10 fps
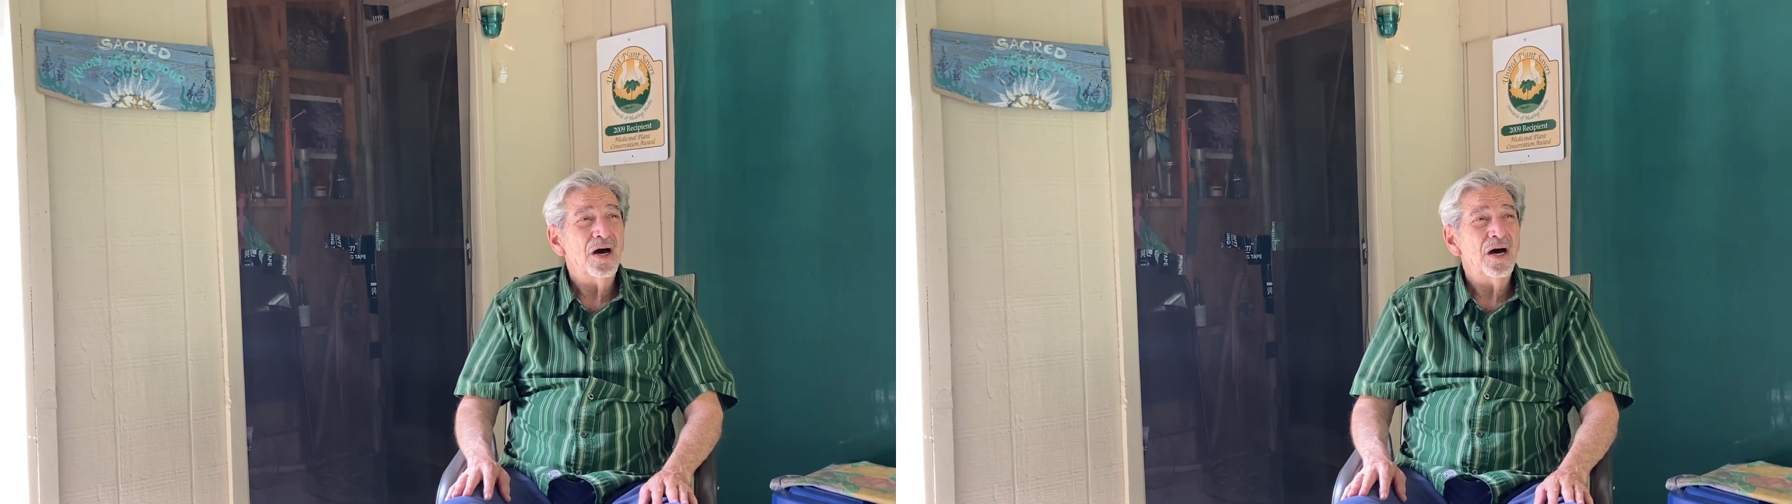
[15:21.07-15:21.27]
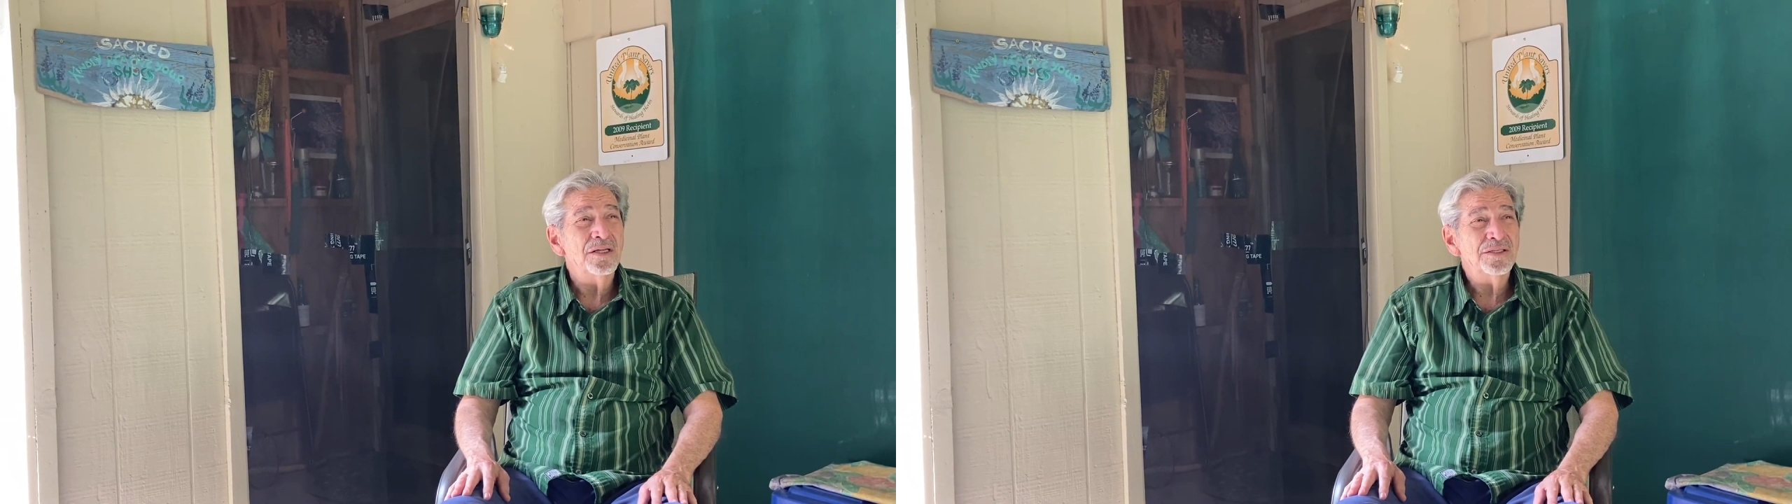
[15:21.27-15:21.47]

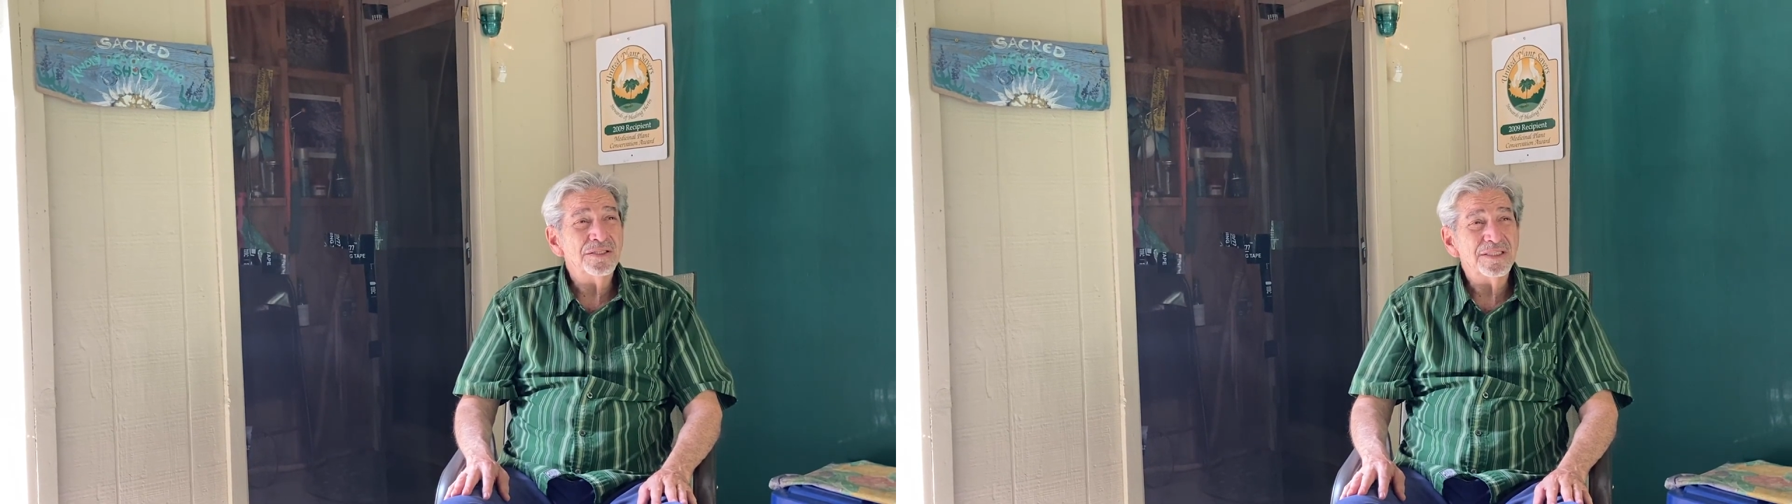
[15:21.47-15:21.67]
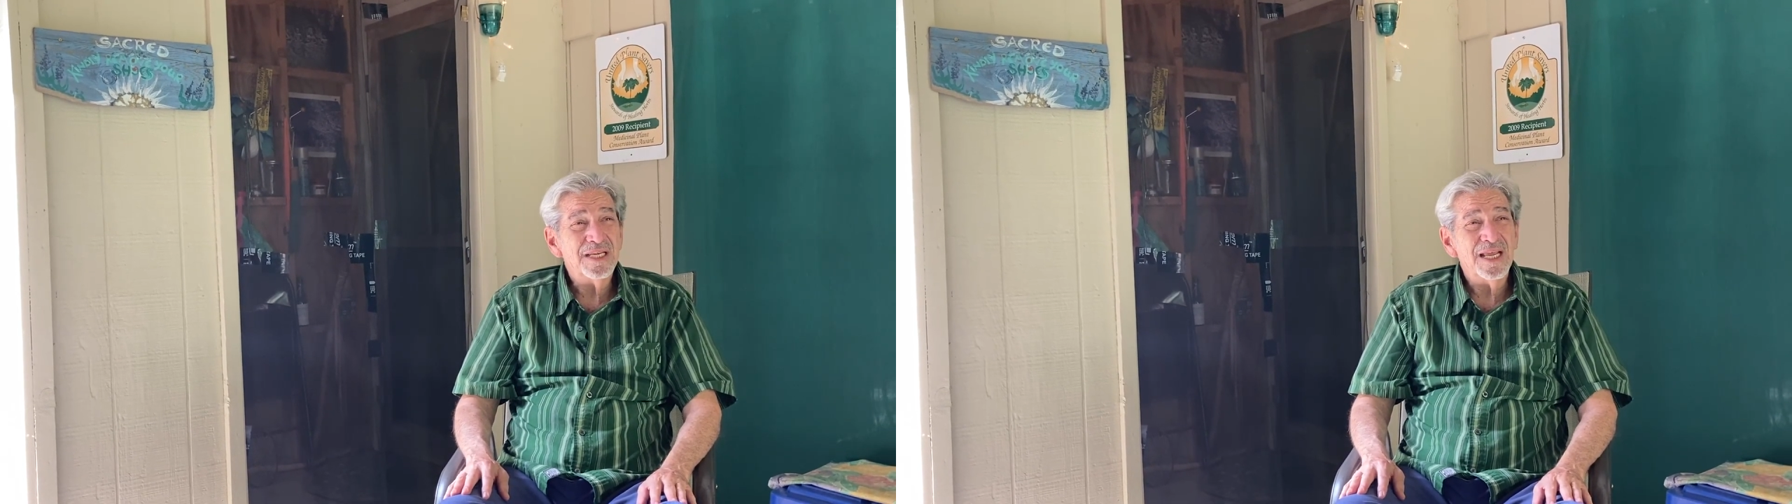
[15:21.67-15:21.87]

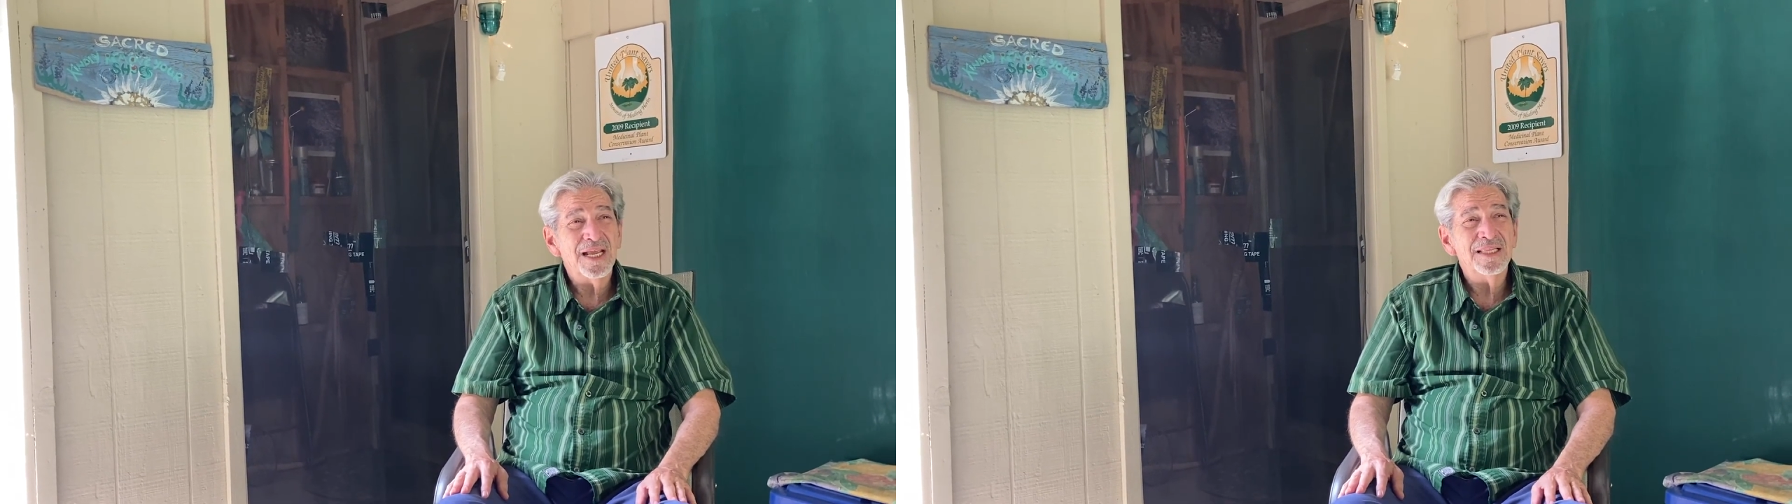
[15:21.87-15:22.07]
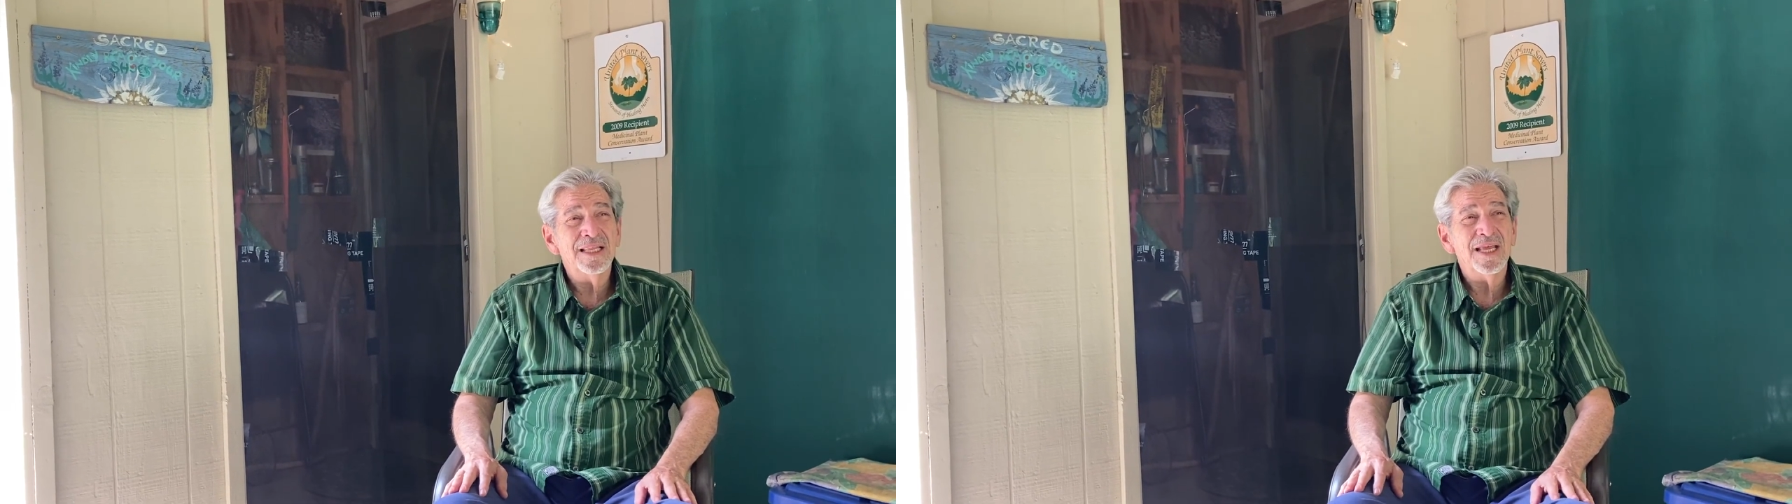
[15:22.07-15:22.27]
understand